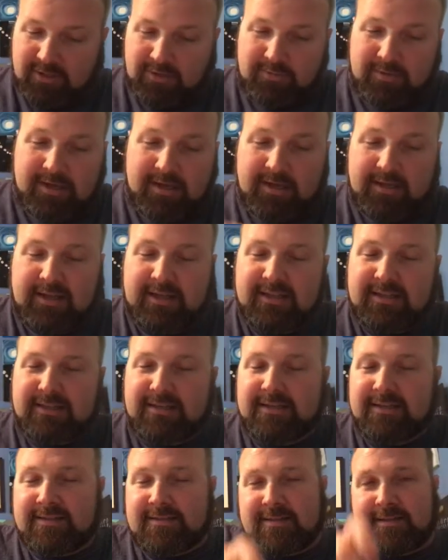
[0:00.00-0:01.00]
Yeah, you
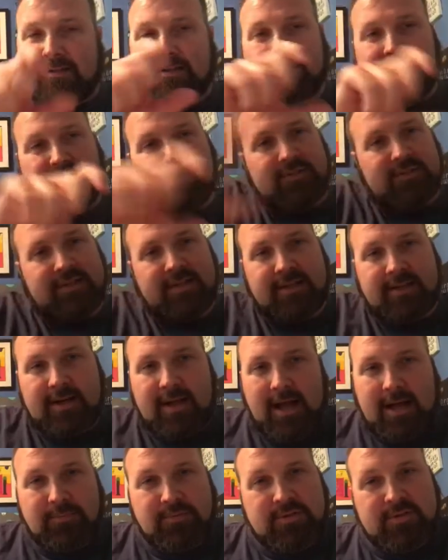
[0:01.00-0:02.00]
just get an
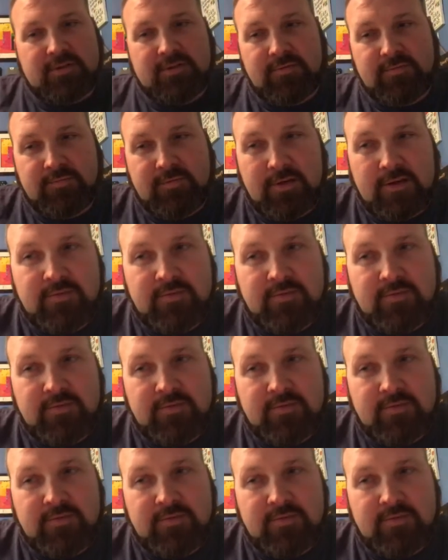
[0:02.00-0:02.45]
option of